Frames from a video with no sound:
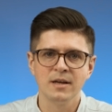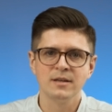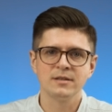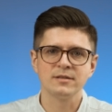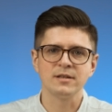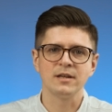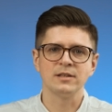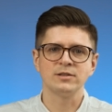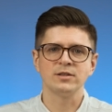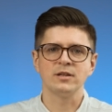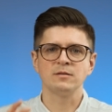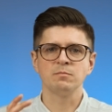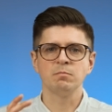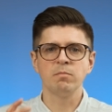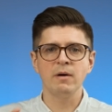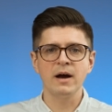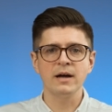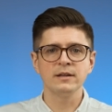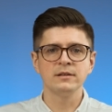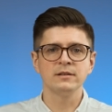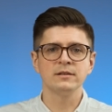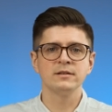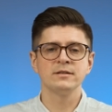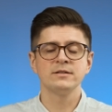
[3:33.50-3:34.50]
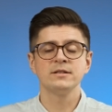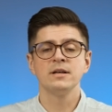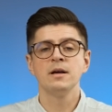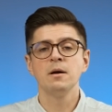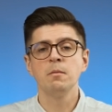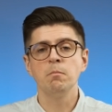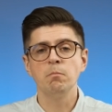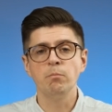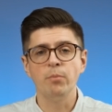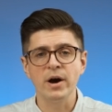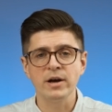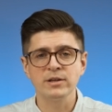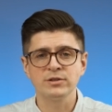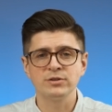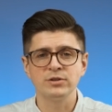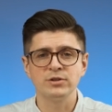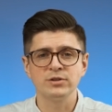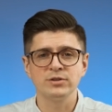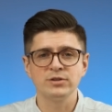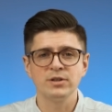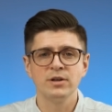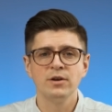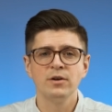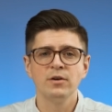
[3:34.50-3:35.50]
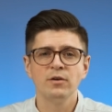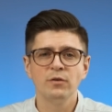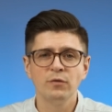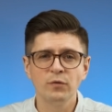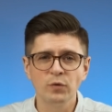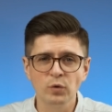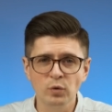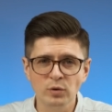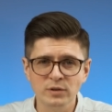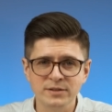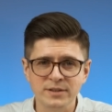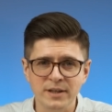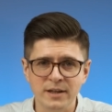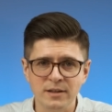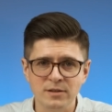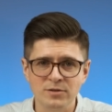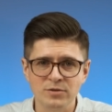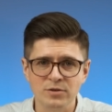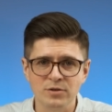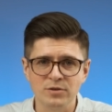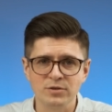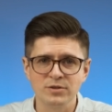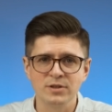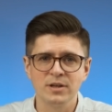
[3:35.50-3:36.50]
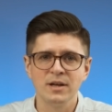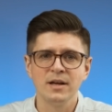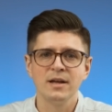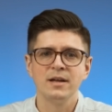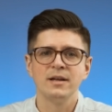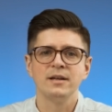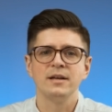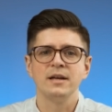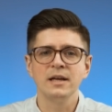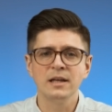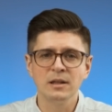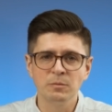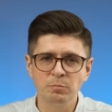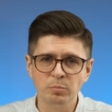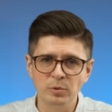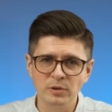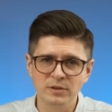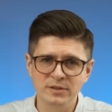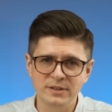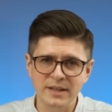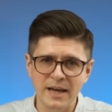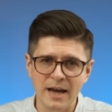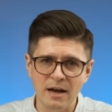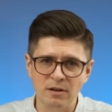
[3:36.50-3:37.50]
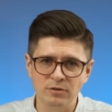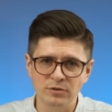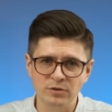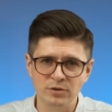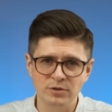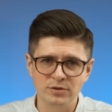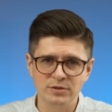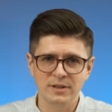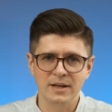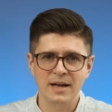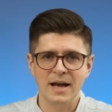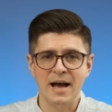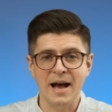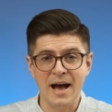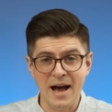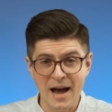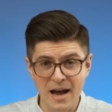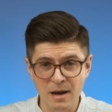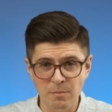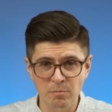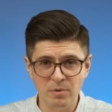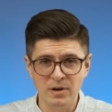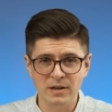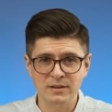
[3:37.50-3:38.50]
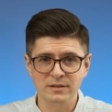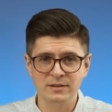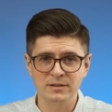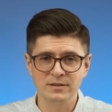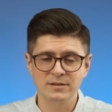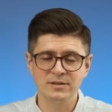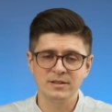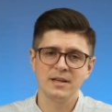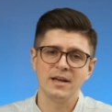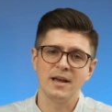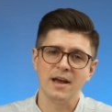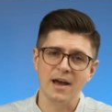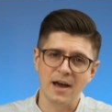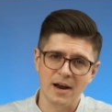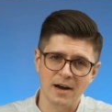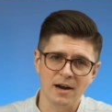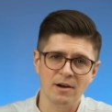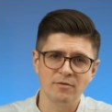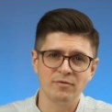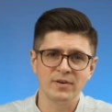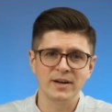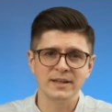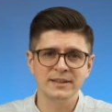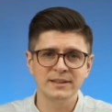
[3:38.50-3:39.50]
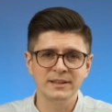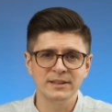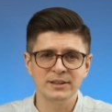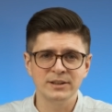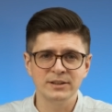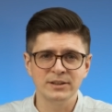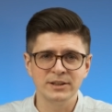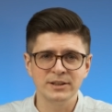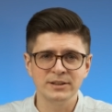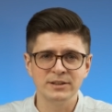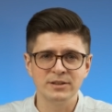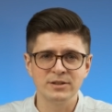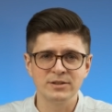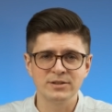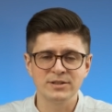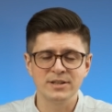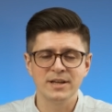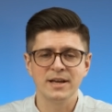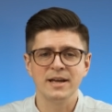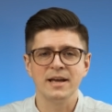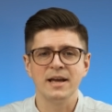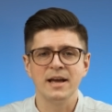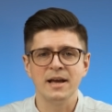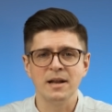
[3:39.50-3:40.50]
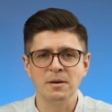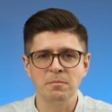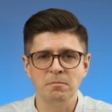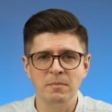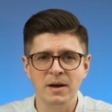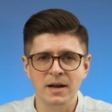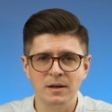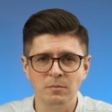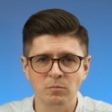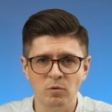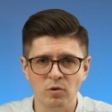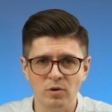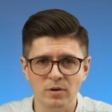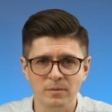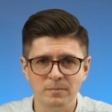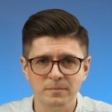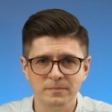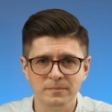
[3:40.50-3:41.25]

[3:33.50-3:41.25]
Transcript: such as buttons, buzzers, fuel sensors, impulse counters, iButtons, RFID readers and many more.